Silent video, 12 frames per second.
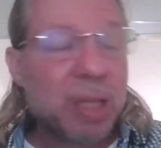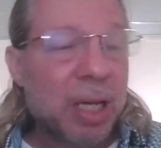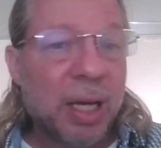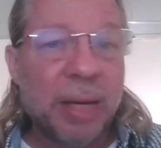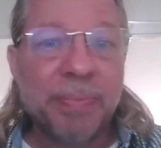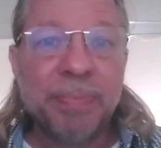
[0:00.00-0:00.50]

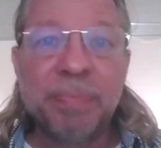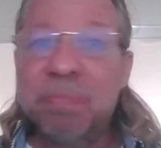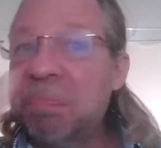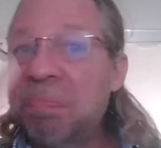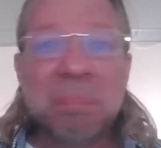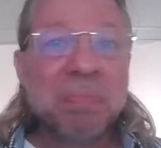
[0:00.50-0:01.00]
I'm
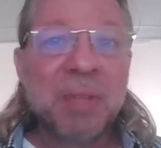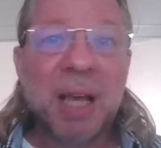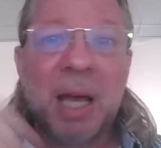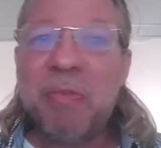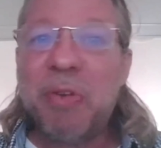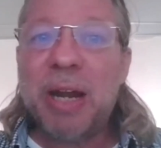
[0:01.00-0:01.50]

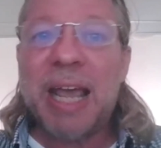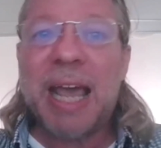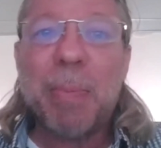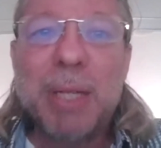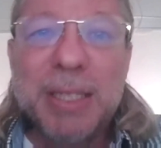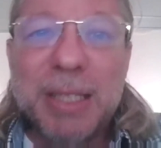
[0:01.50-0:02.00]
very
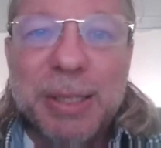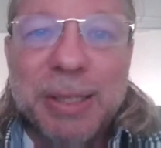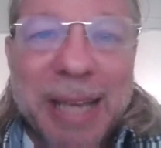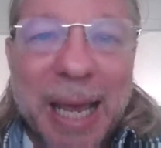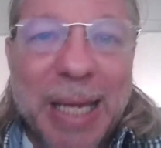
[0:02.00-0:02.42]
happy to